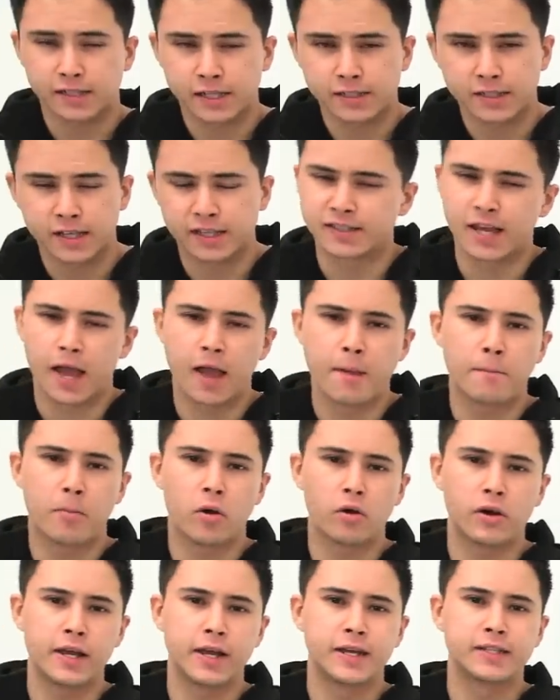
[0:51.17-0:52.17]
has the same
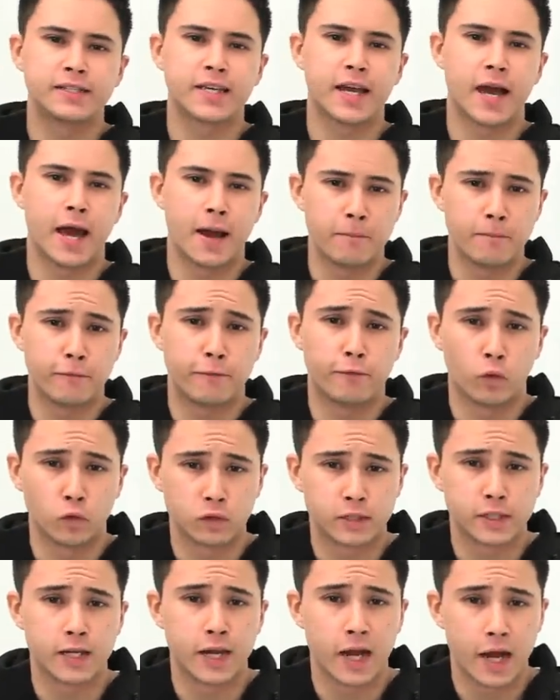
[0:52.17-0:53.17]
body as the
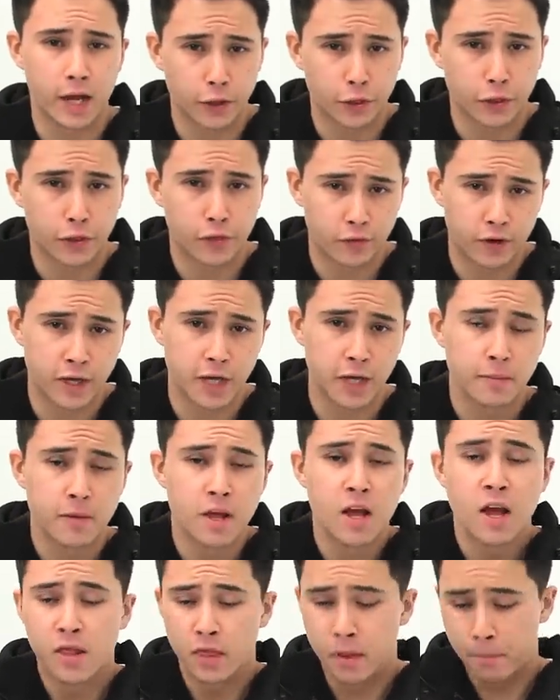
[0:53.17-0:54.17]
M40A3.
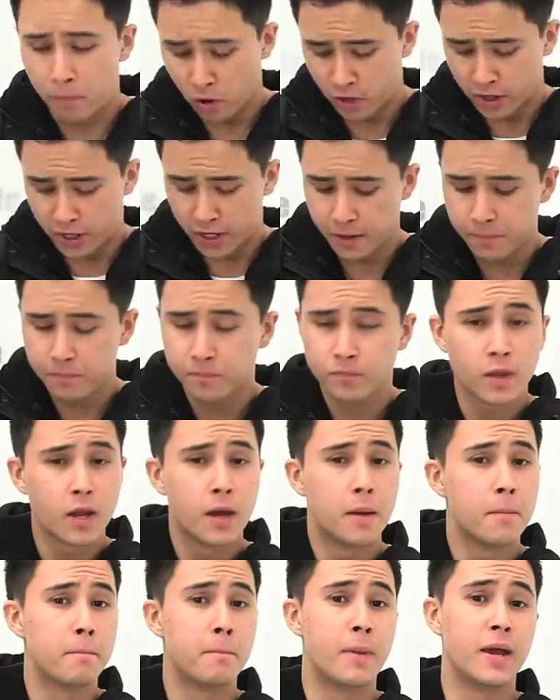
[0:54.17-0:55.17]
The body,
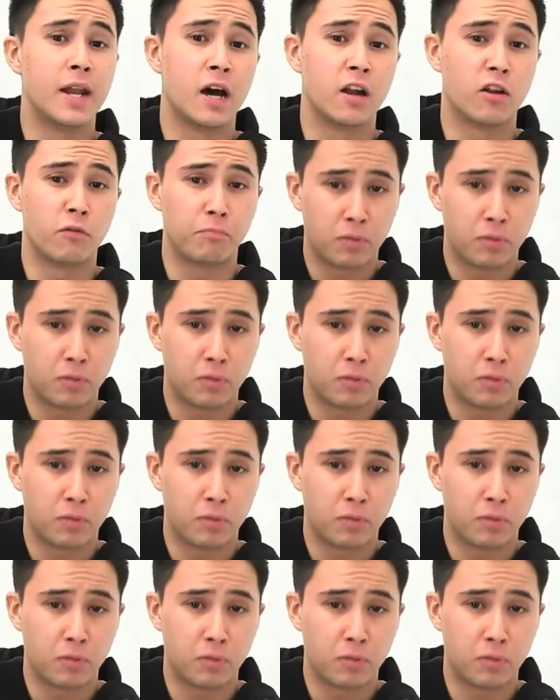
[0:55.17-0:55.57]
made out of